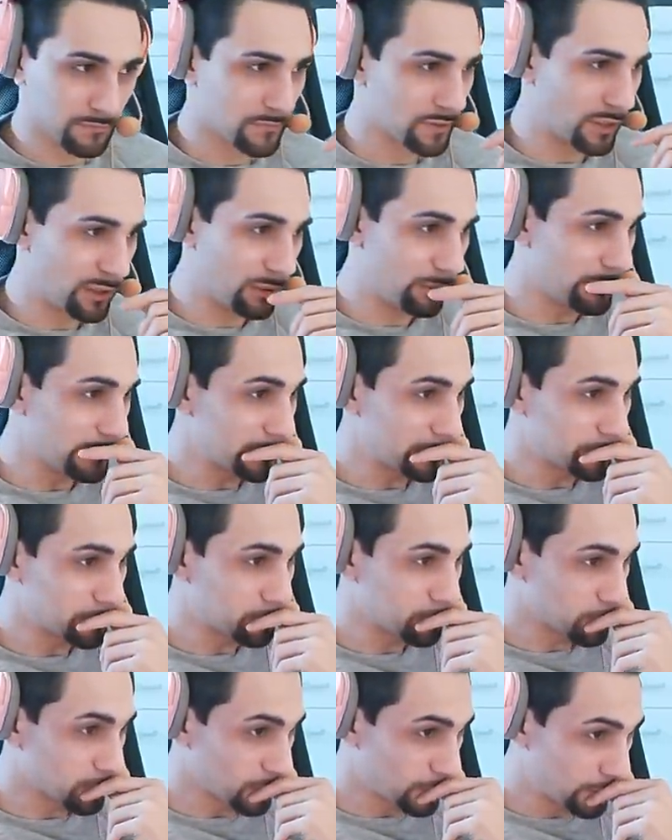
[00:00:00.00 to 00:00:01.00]
always.
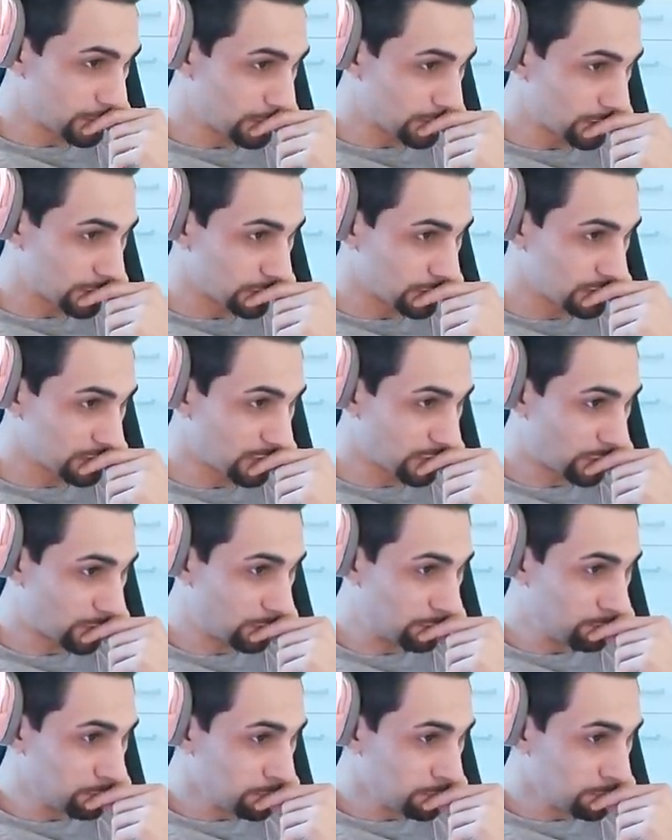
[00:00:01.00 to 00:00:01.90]
So